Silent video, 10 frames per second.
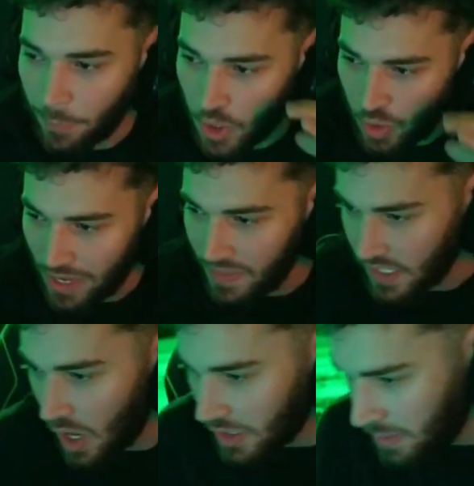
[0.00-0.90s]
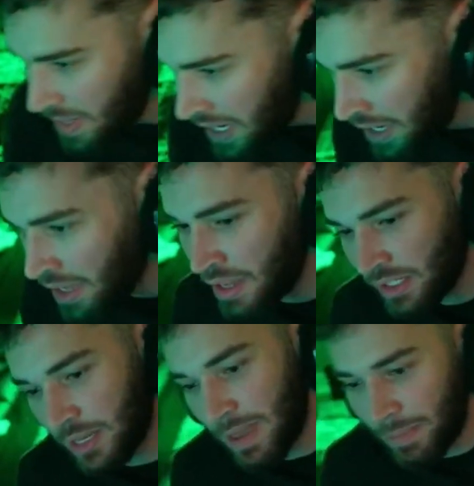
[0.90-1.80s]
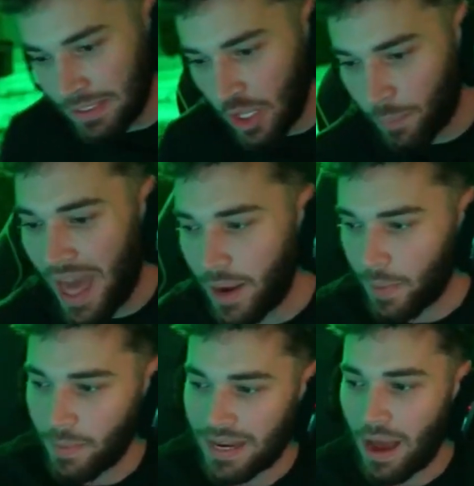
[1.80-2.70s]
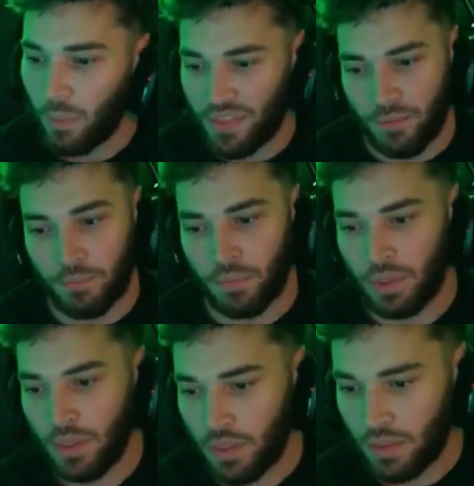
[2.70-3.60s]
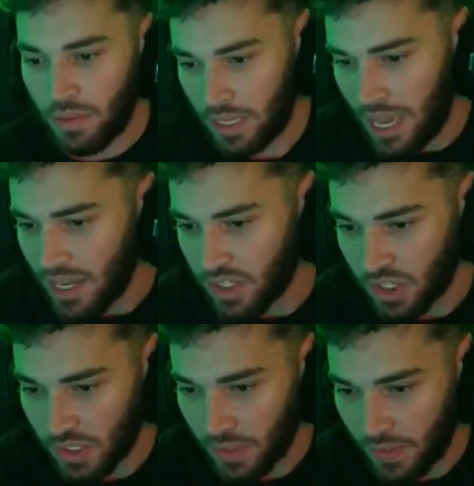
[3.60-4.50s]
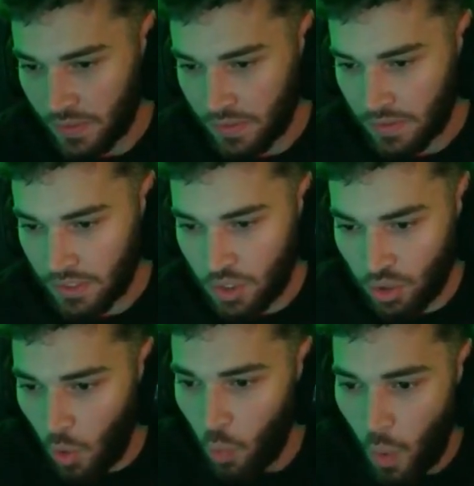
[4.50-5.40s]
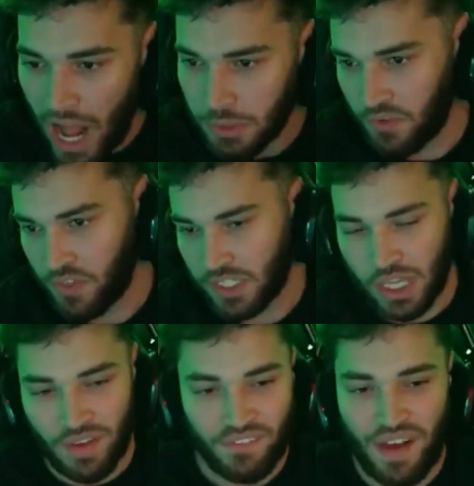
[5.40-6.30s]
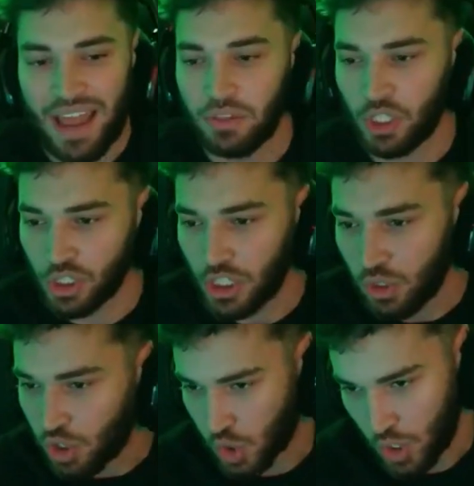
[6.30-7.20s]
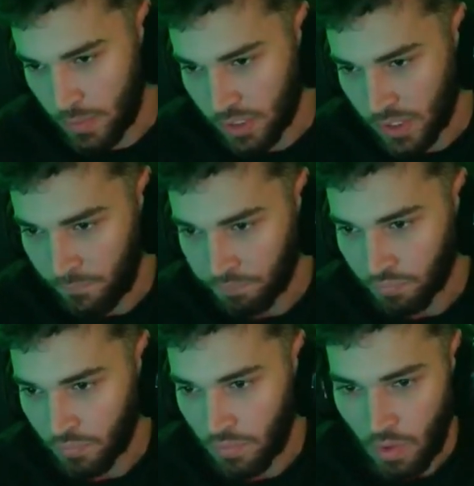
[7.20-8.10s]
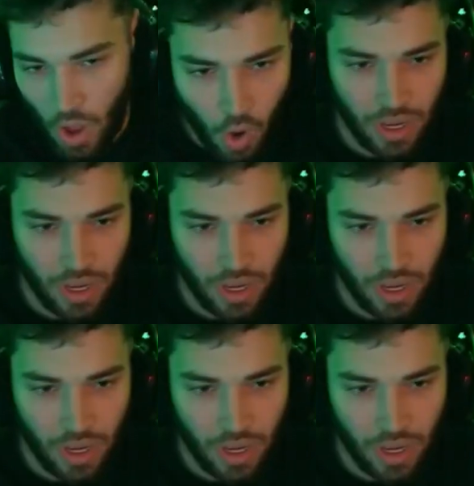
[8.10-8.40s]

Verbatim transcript: portraying this onto me to make me look bad and bring me down with him. He is. You don't watch me for this stuff. If I literally do streams, oh,